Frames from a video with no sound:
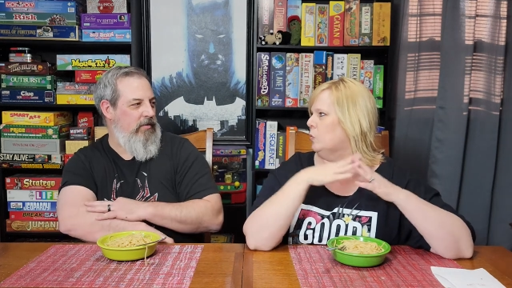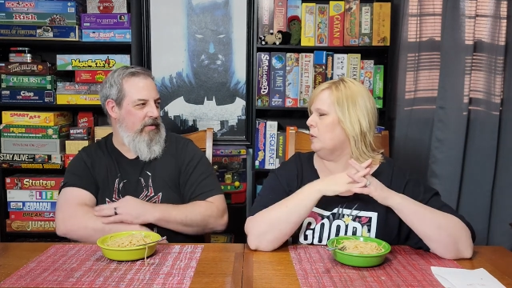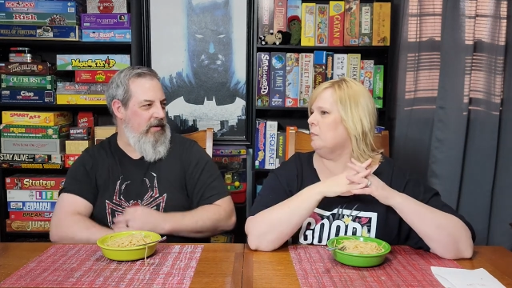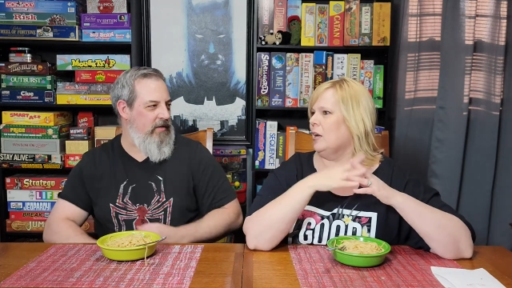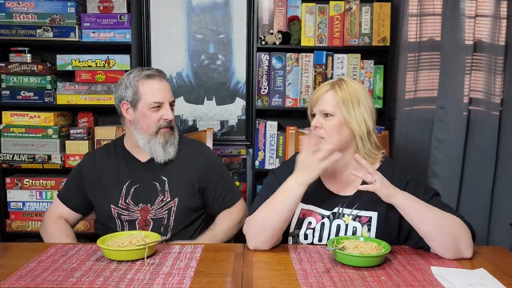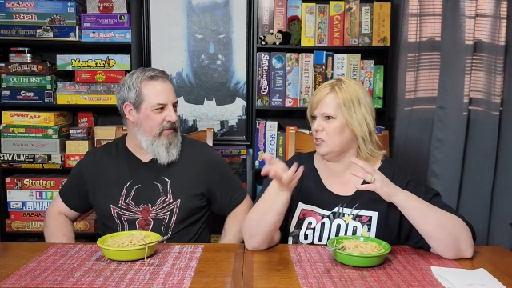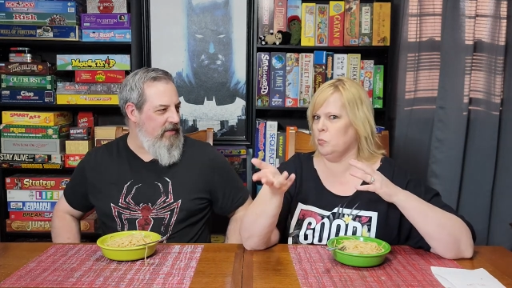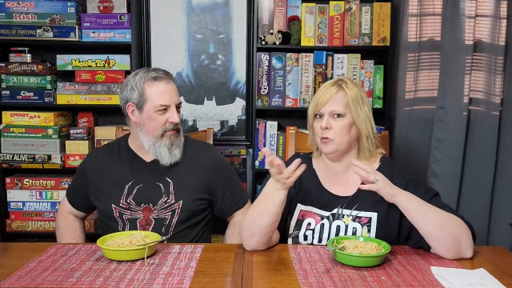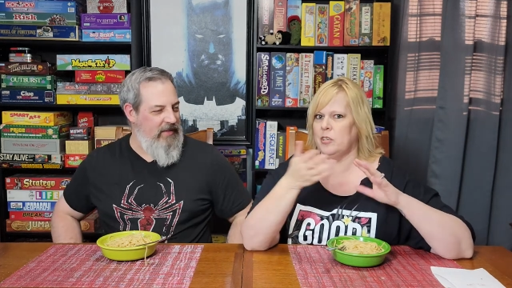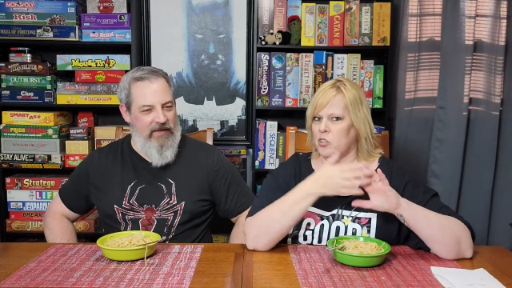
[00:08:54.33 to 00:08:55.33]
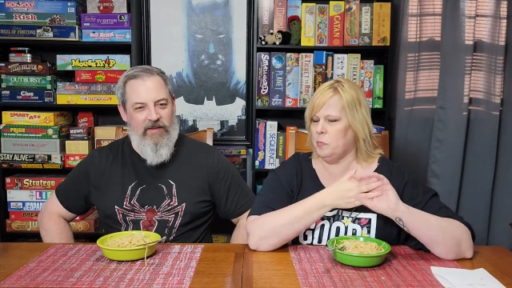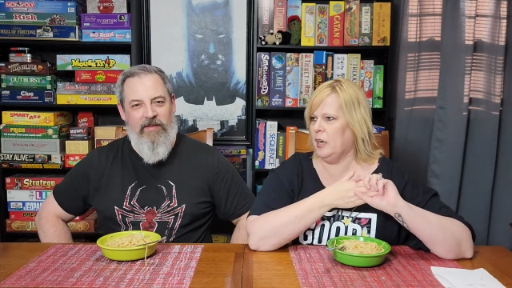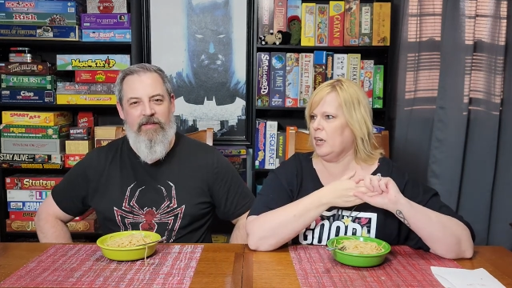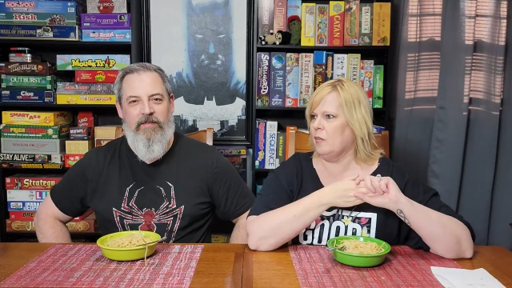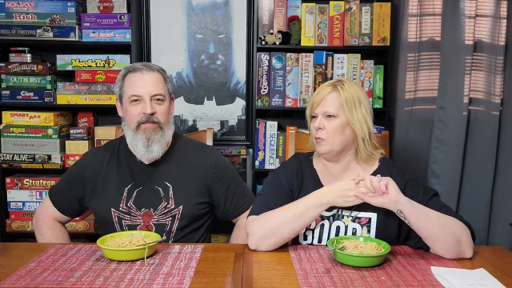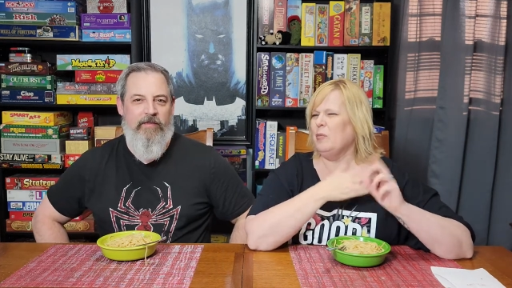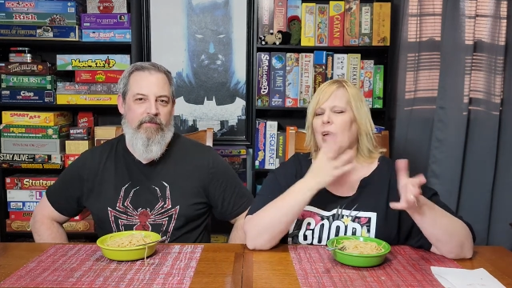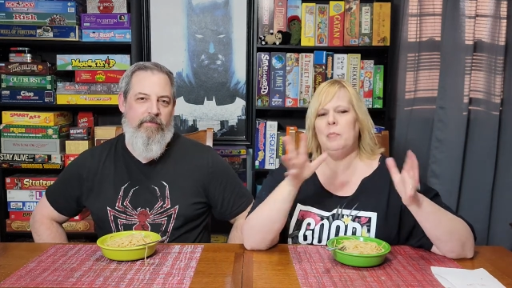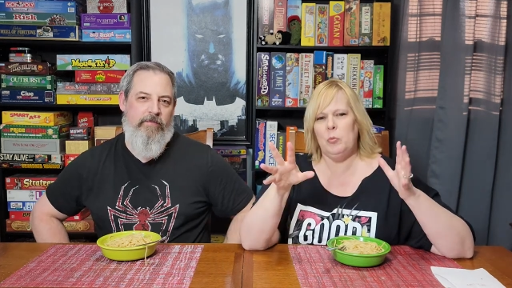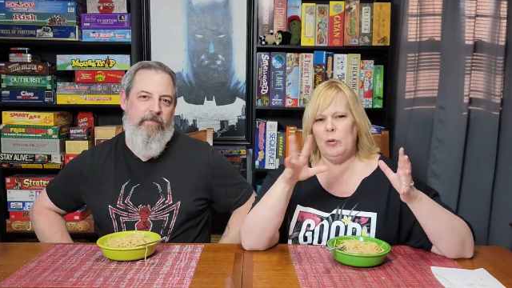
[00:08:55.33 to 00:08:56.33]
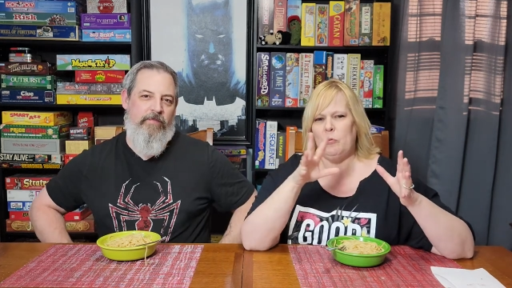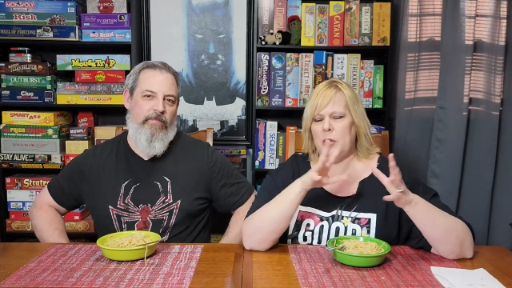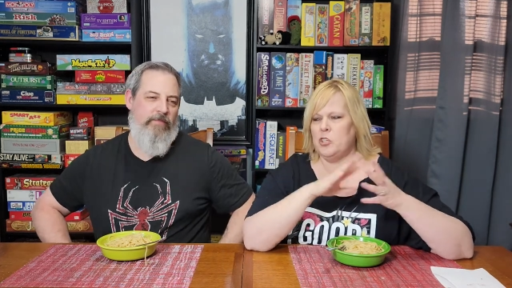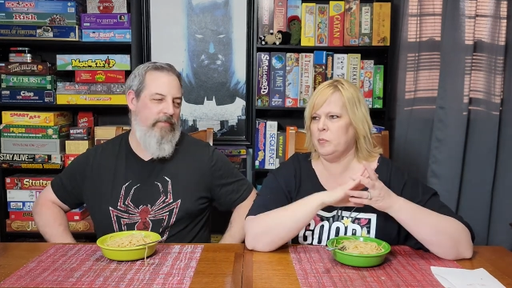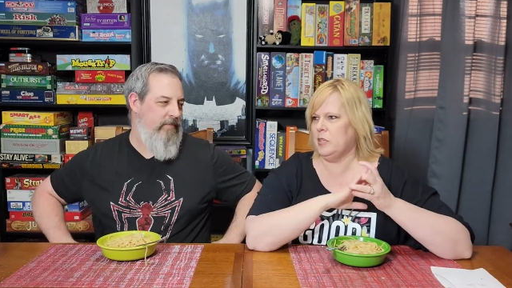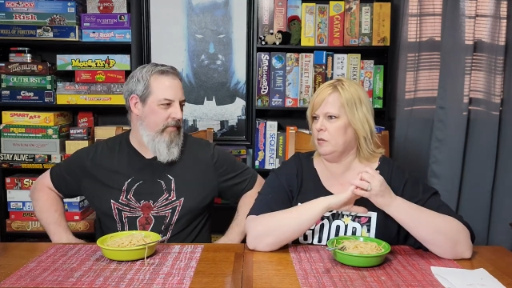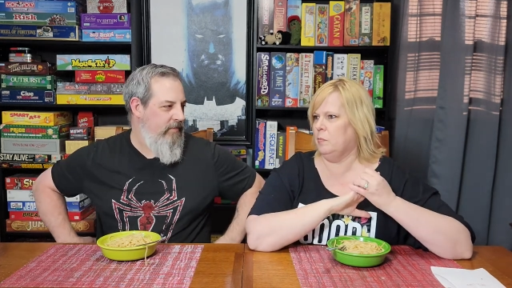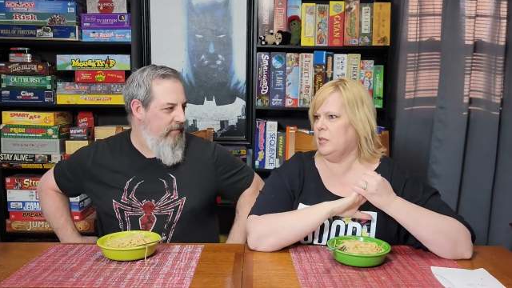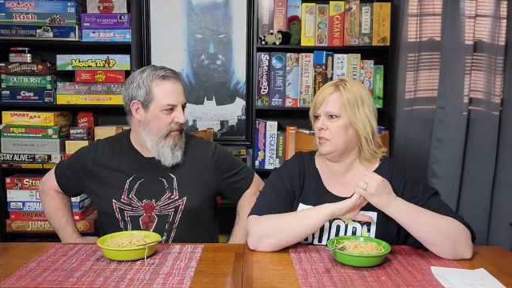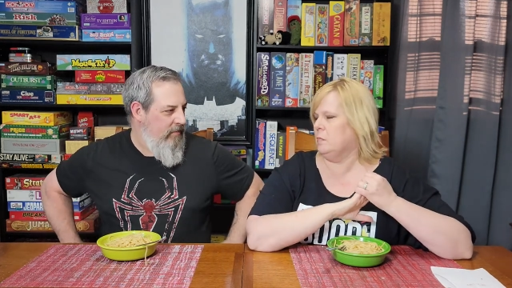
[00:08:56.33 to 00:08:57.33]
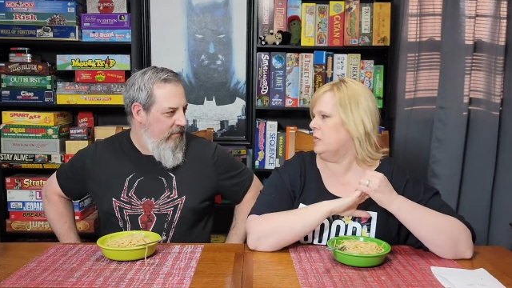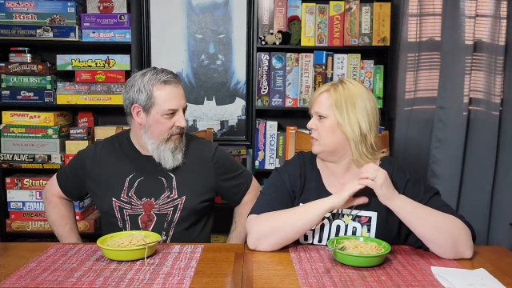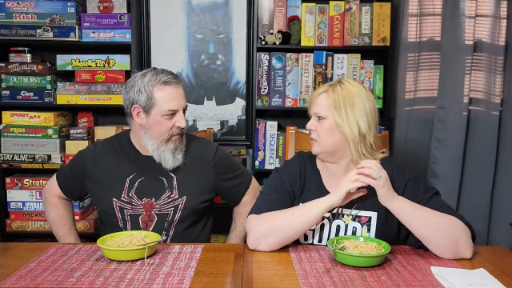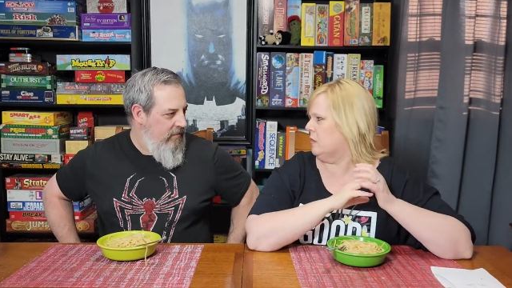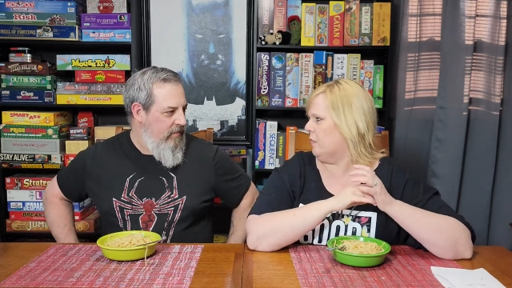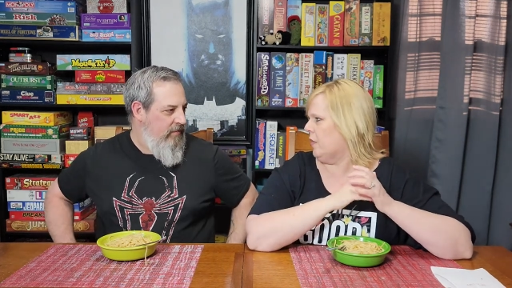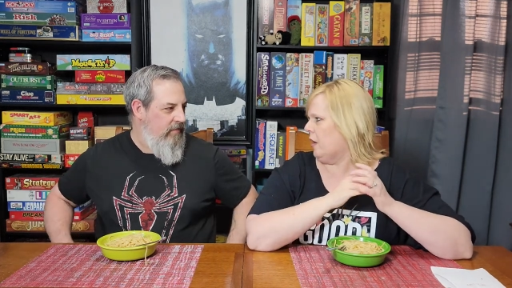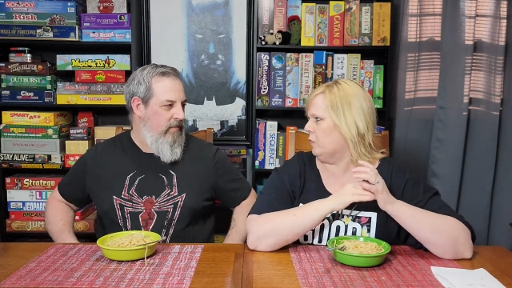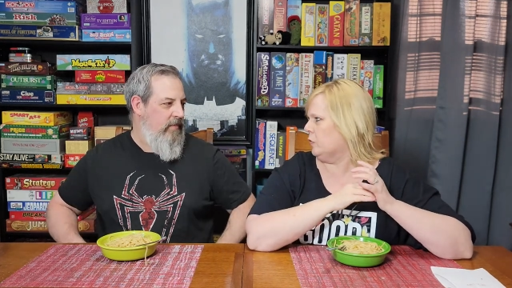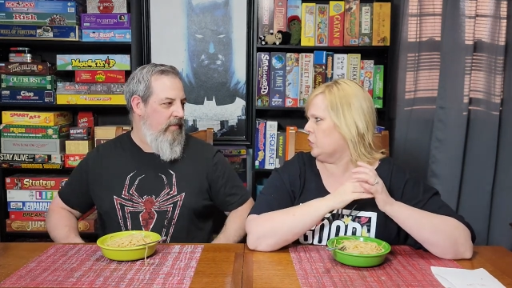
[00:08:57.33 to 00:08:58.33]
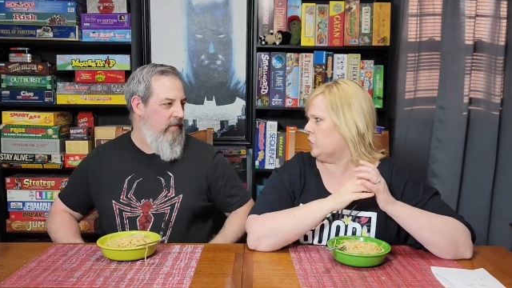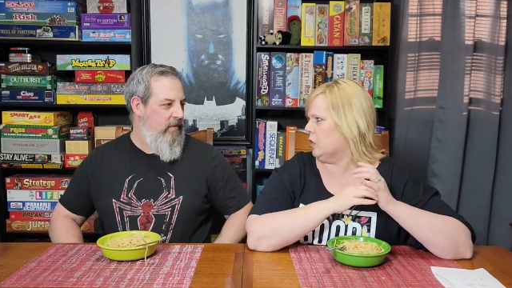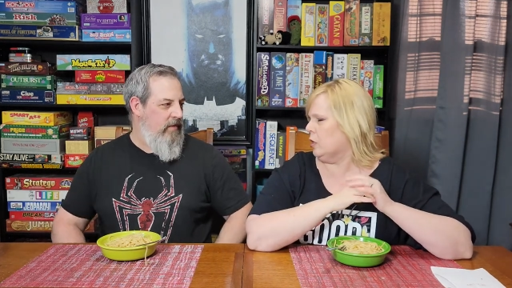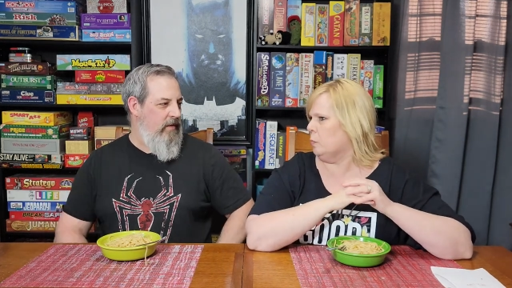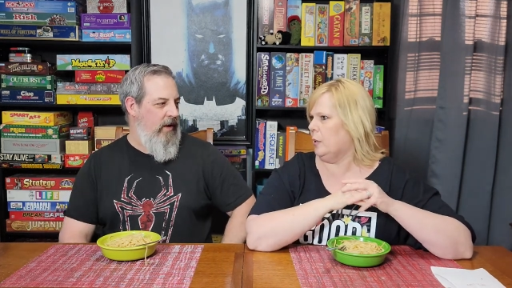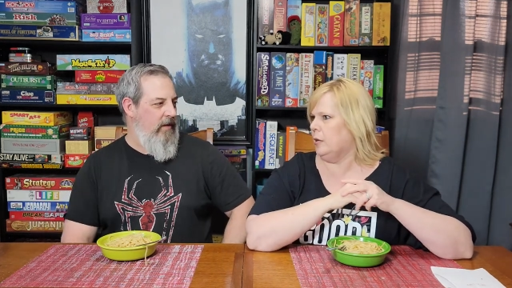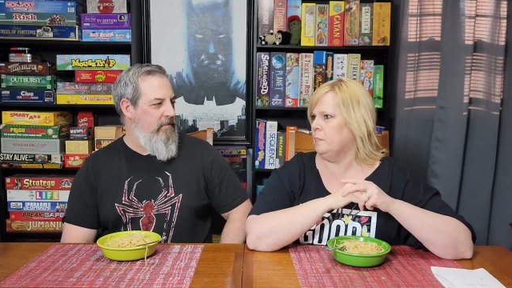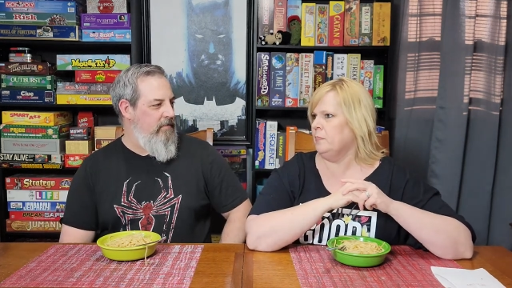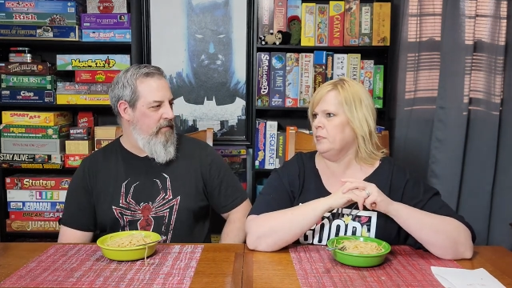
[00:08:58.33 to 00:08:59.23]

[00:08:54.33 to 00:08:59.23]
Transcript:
Speaker 1: We might do British Bake Off. We've watched bits and pieces of that for sure, but